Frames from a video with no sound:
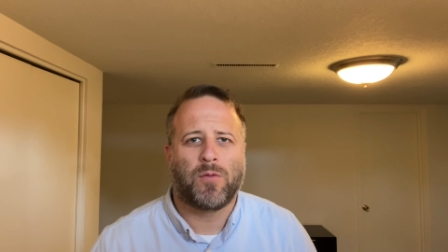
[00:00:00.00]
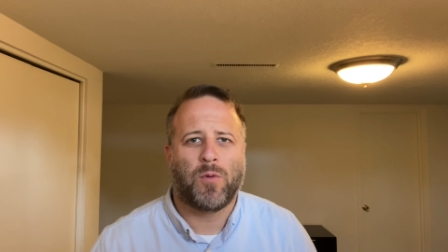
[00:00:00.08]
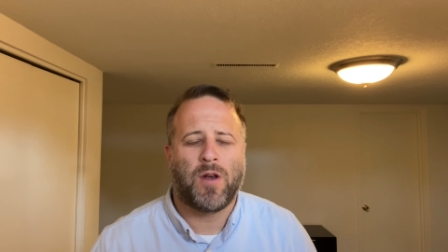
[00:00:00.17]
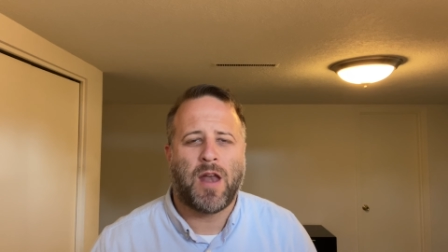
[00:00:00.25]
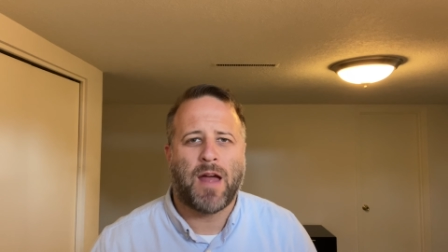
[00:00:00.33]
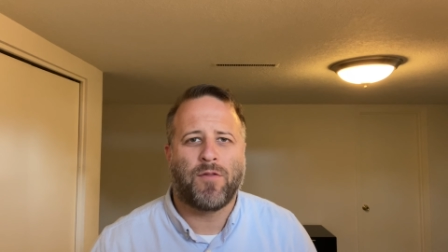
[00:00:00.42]
would
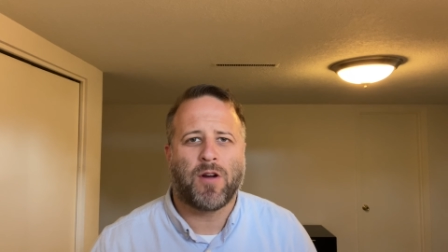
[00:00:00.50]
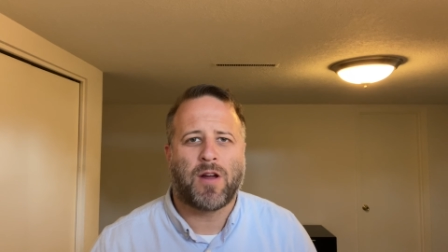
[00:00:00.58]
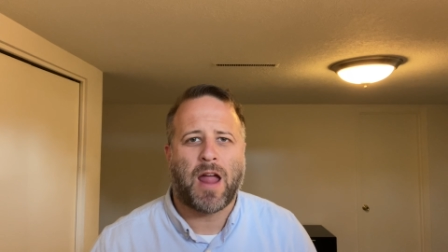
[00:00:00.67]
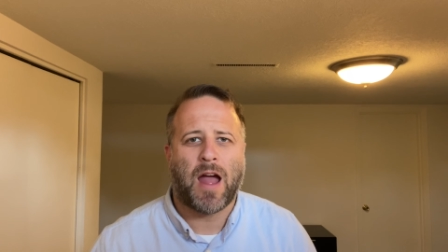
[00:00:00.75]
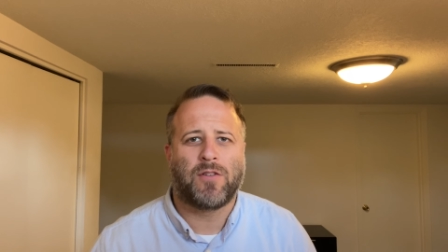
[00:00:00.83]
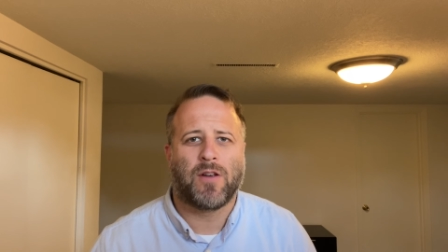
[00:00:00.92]
never
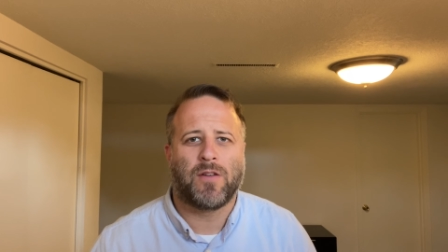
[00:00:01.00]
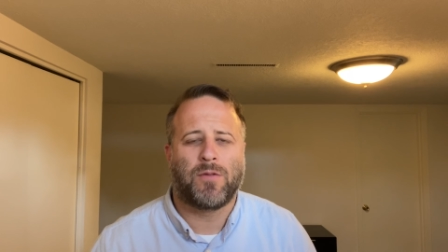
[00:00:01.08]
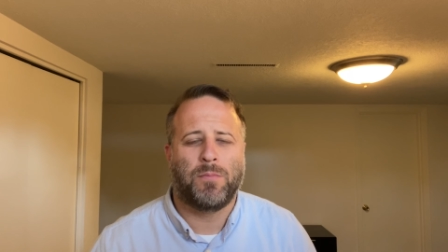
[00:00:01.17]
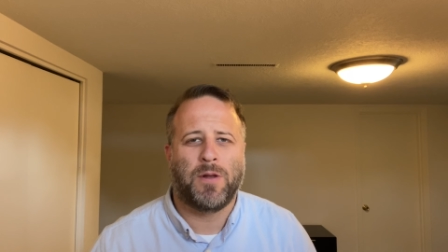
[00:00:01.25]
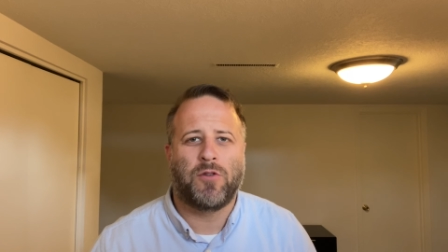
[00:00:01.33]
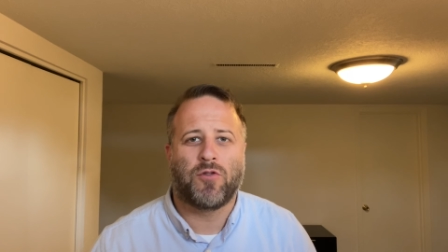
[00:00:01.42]
catch us
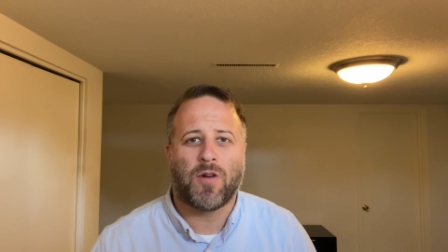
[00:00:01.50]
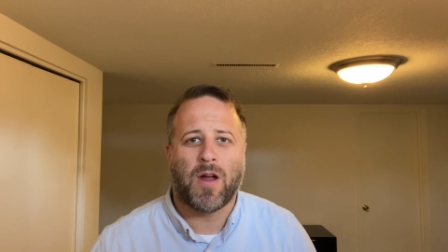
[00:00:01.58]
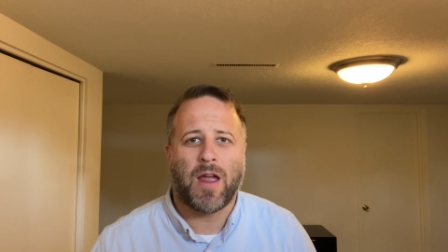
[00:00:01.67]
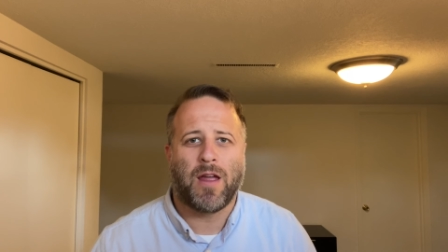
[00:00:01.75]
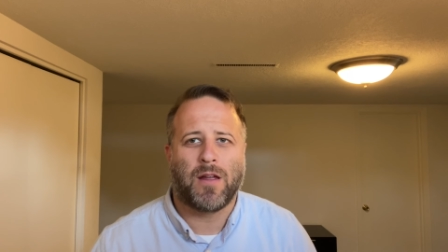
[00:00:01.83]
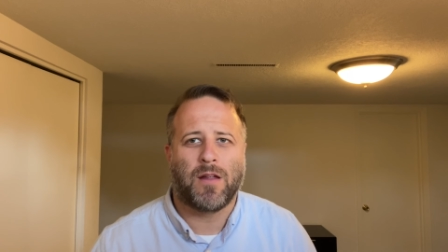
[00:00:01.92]

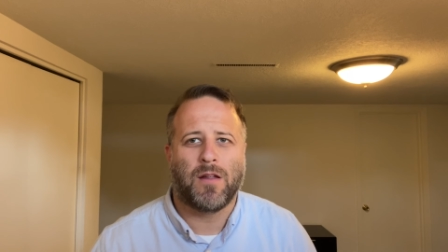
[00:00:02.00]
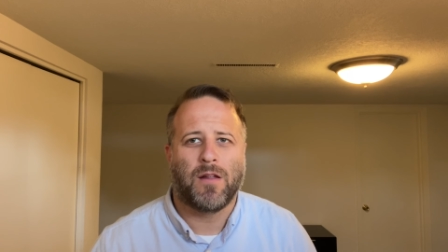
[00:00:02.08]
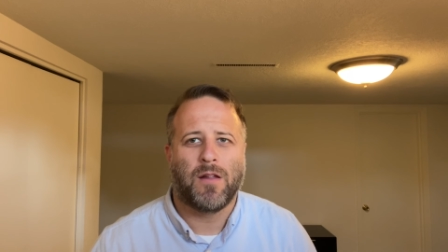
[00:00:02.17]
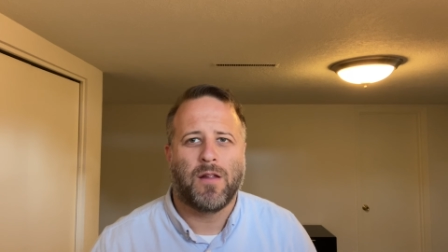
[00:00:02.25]
betraying